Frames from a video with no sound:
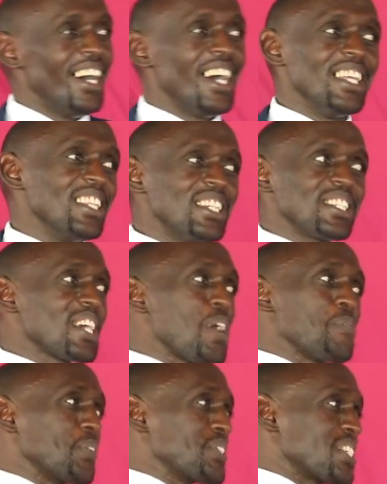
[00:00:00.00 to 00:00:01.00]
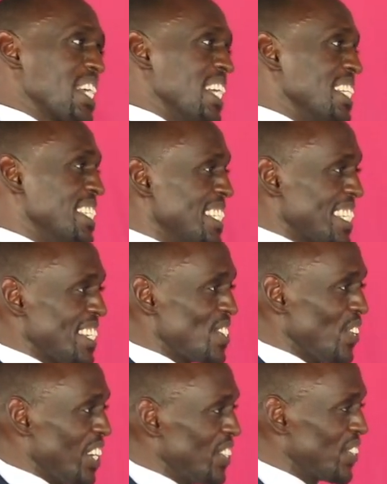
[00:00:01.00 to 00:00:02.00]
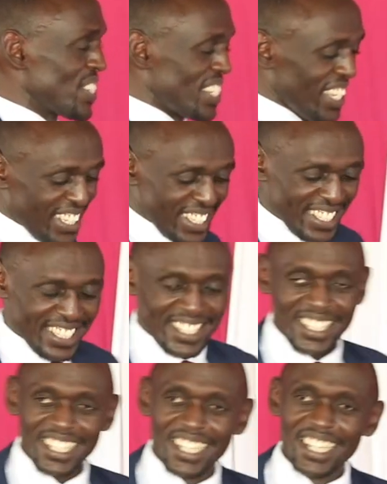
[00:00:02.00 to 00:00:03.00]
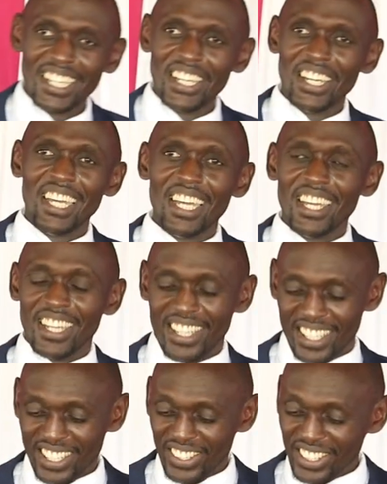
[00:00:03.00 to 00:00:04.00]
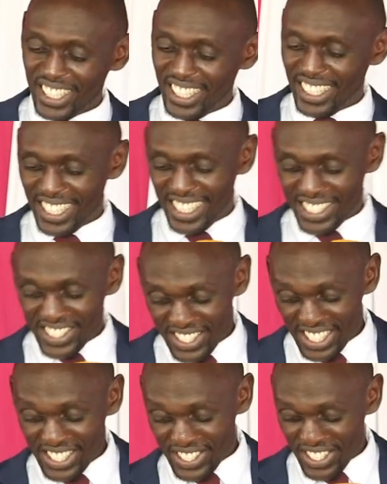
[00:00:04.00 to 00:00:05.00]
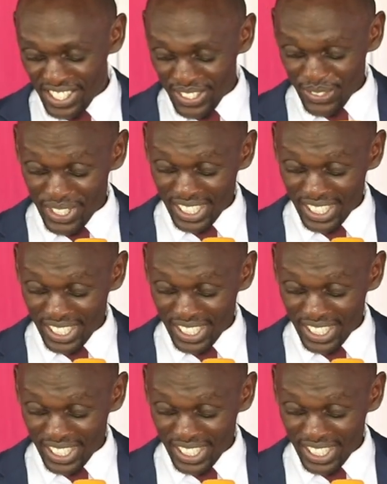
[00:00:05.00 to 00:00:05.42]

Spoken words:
And the disciples tell Jesus, you are not serious. Okay, let's turn to